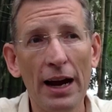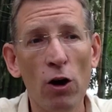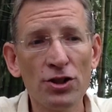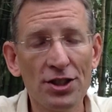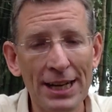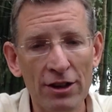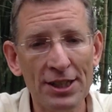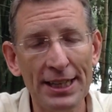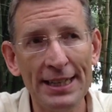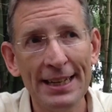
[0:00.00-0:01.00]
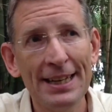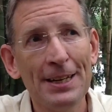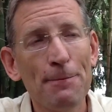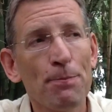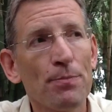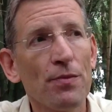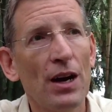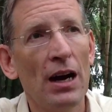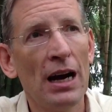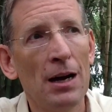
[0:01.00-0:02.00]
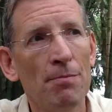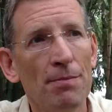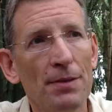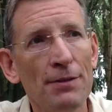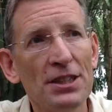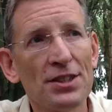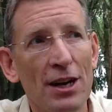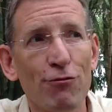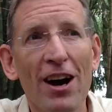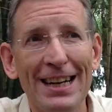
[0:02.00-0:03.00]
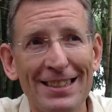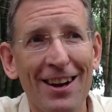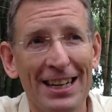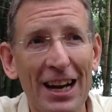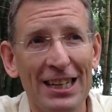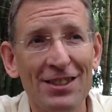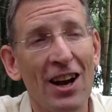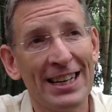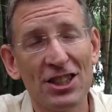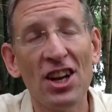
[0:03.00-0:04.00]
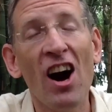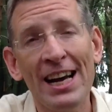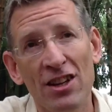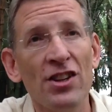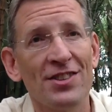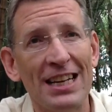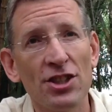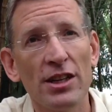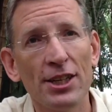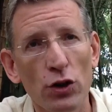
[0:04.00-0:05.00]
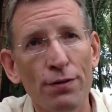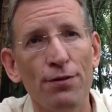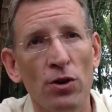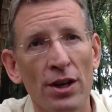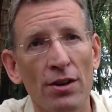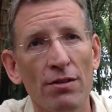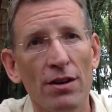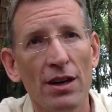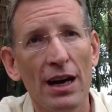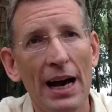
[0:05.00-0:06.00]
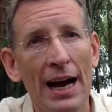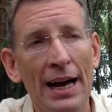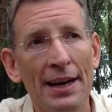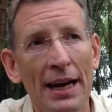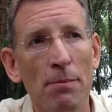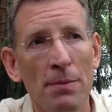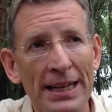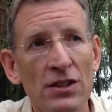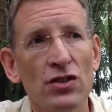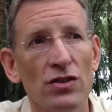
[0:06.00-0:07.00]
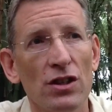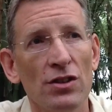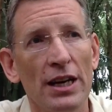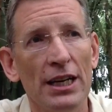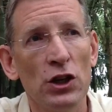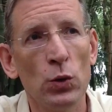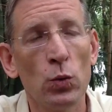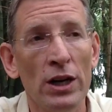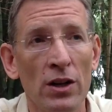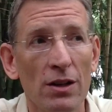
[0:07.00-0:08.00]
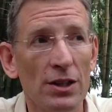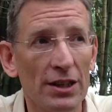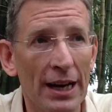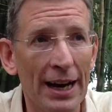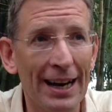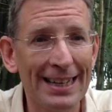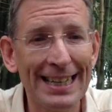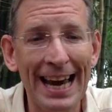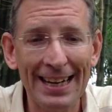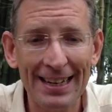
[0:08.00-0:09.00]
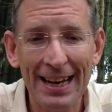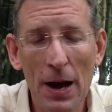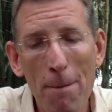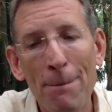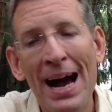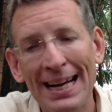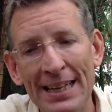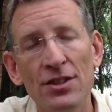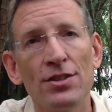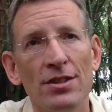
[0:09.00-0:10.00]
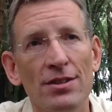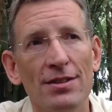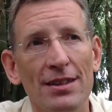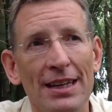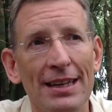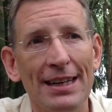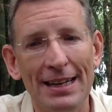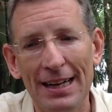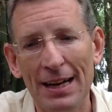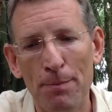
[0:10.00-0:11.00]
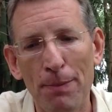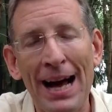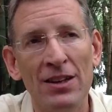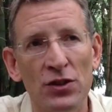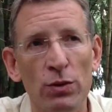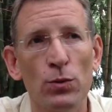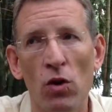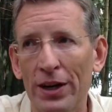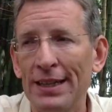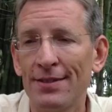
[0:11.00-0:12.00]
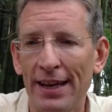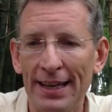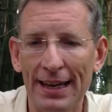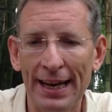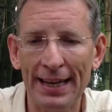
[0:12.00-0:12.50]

austerity, if it's done right, is like a diet that's actually good for you. And it means that you will get back into a balance with what is a